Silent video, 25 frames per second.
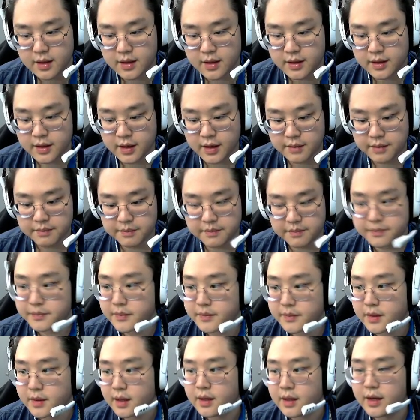Okay.
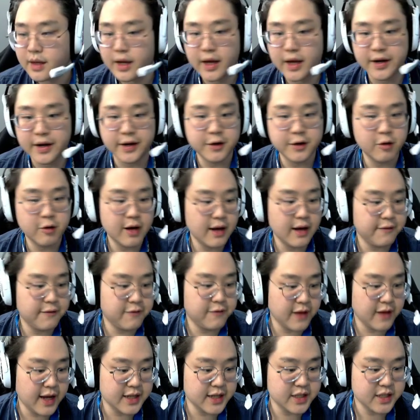And I know I have
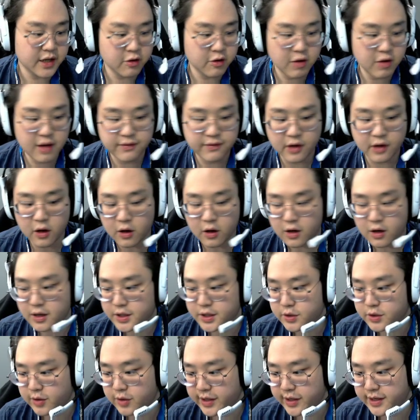flash, I know I have R,
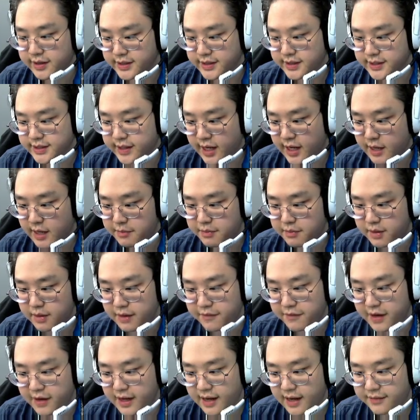so I can escape
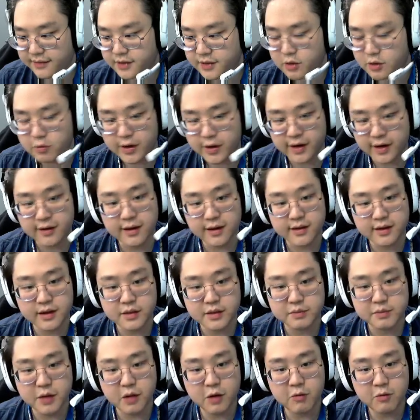if I have to when I collect the
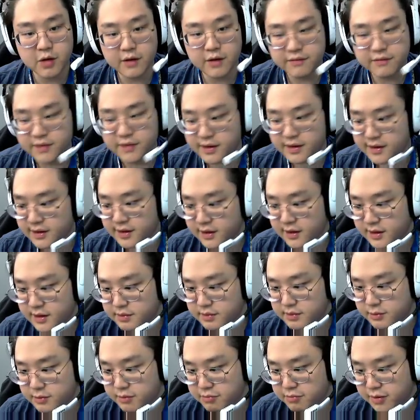spot wave. Then I'm gonna hit this
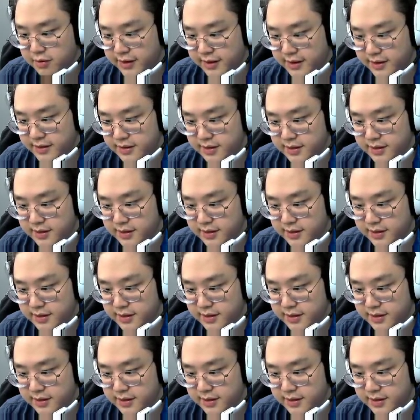blue plant.